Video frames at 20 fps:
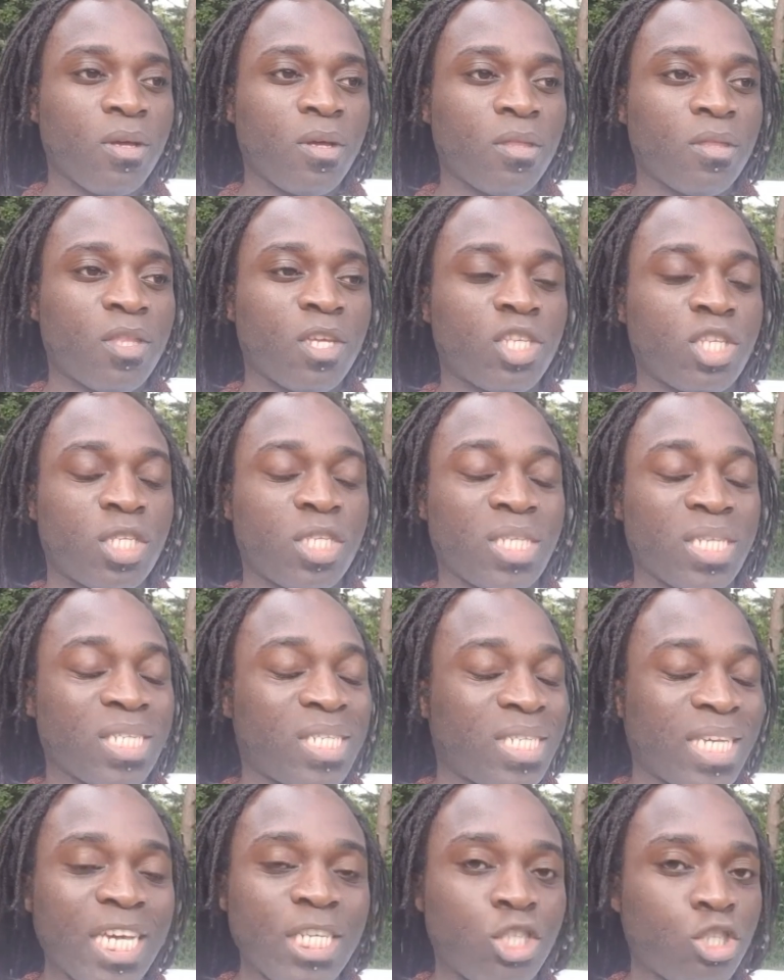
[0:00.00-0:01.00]
the
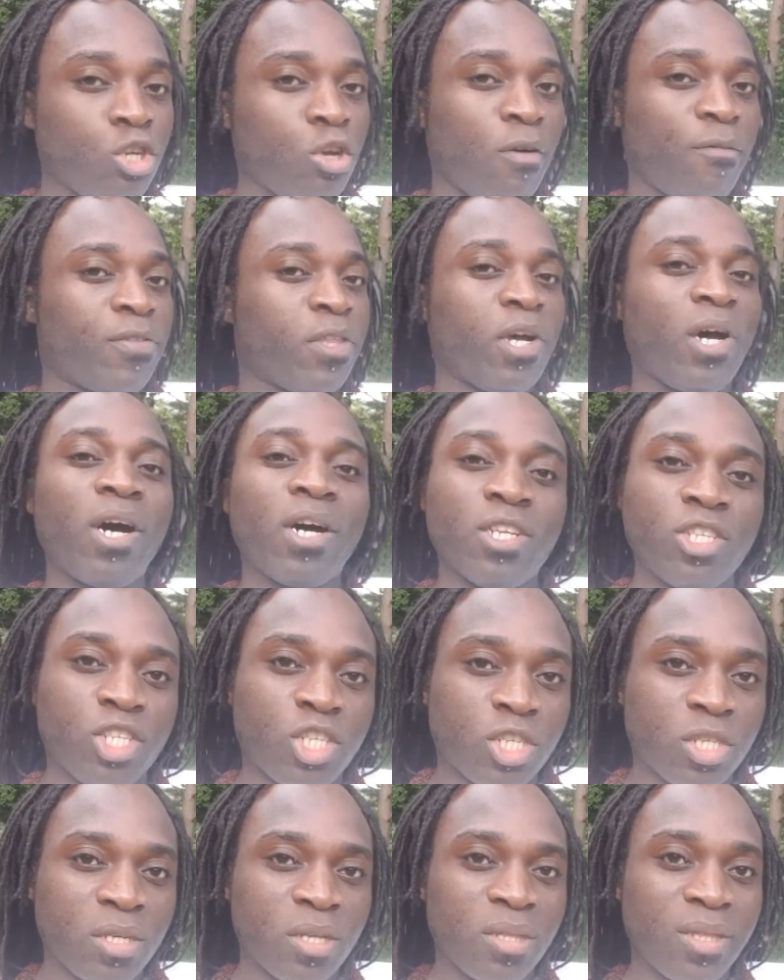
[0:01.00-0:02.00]
sensation of
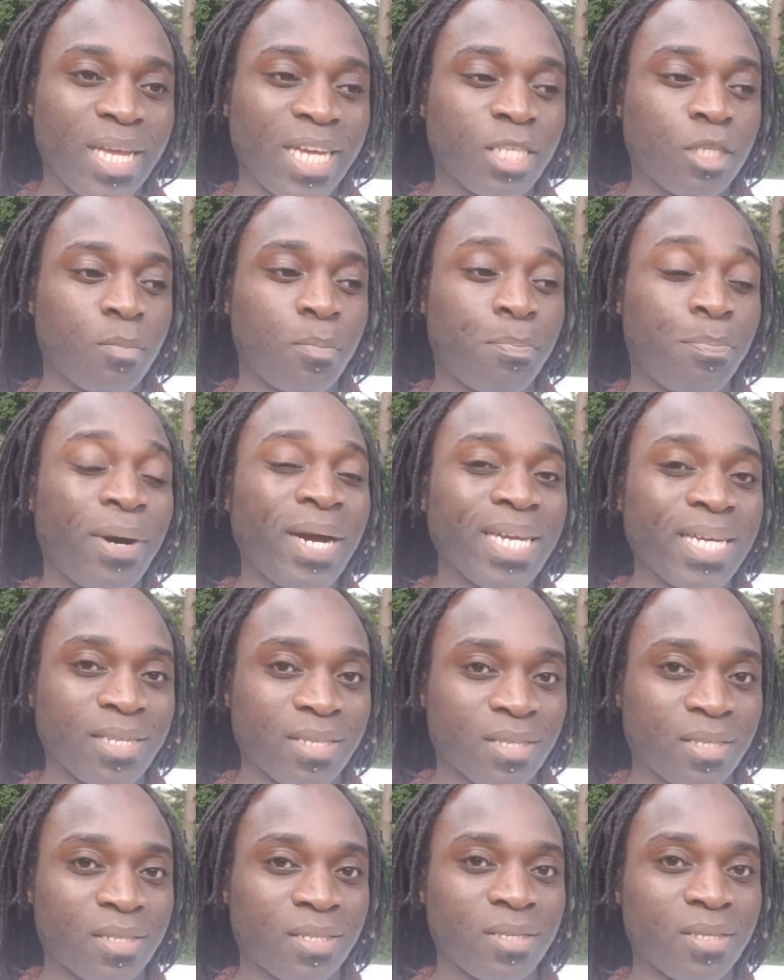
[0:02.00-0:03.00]
touch? That's
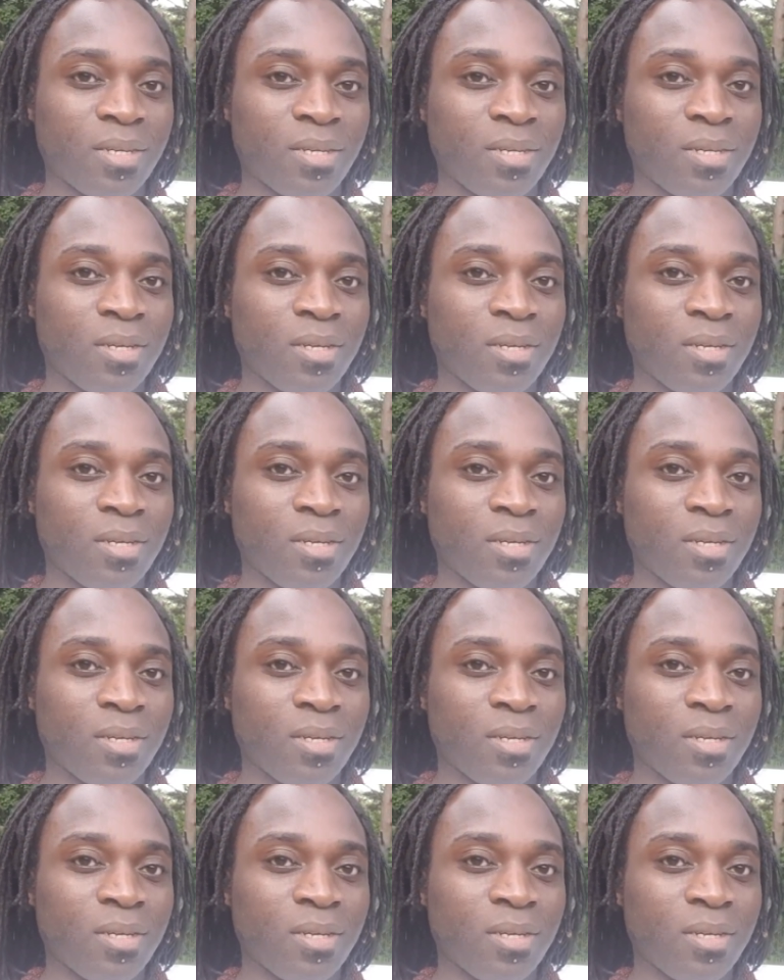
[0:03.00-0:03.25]
bias.